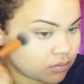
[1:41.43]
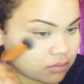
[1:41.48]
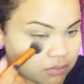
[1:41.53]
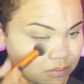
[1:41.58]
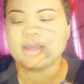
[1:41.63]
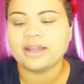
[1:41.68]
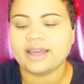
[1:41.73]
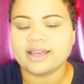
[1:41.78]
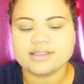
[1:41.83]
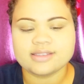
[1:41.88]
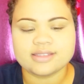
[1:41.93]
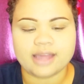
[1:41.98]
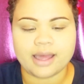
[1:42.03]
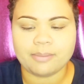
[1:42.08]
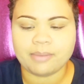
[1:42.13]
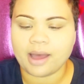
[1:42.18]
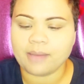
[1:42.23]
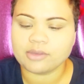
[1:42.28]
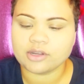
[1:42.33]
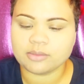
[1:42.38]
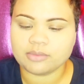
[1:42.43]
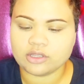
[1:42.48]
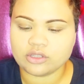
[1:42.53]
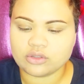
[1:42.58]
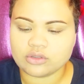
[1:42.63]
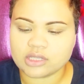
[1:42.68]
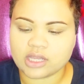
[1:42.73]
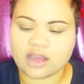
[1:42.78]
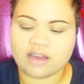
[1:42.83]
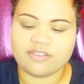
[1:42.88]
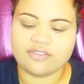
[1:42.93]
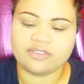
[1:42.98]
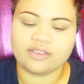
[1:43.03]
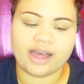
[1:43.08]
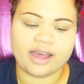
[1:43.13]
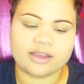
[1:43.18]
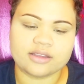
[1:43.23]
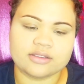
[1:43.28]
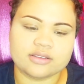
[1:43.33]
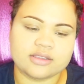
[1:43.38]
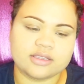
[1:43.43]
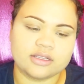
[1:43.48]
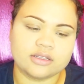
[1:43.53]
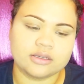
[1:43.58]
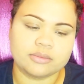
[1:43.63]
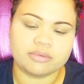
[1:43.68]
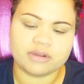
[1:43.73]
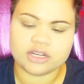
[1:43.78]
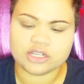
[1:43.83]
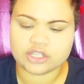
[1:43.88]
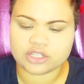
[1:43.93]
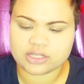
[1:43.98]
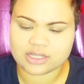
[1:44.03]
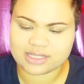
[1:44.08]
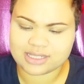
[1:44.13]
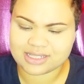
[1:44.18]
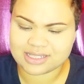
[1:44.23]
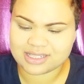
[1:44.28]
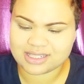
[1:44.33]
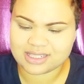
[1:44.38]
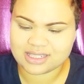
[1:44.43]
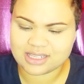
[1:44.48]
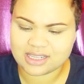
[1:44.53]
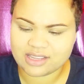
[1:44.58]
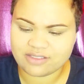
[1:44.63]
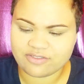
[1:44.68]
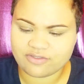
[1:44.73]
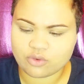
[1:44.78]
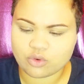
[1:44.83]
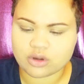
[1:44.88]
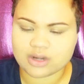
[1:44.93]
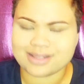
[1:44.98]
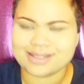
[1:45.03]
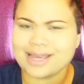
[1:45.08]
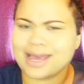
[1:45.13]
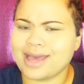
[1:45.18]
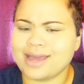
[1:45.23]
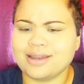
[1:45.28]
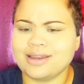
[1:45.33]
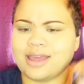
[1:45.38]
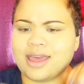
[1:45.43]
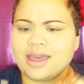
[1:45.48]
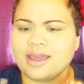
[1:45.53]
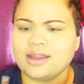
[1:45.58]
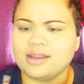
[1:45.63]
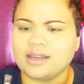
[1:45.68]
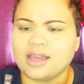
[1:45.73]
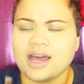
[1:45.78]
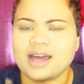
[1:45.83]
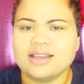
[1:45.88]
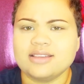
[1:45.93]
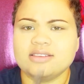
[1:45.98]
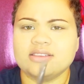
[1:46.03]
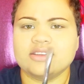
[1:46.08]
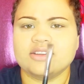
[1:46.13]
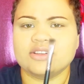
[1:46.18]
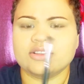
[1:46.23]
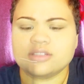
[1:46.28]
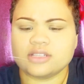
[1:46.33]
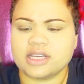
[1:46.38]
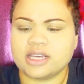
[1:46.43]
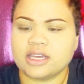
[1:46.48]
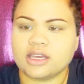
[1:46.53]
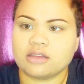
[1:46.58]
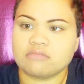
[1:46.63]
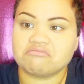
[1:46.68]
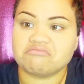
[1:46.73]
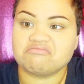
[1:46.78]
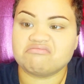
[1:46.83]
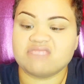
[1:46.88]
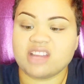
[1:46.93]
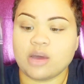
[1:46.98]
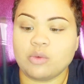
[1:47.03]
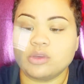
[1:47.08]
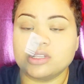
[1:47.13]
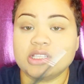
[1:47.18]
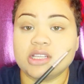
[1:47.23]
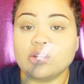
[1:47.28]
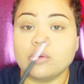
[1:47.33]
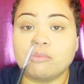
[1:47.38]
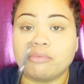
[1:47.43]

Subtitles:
For my next step, I'm going to be using a flat concealer brush. This is C410, and guys, there's like not one single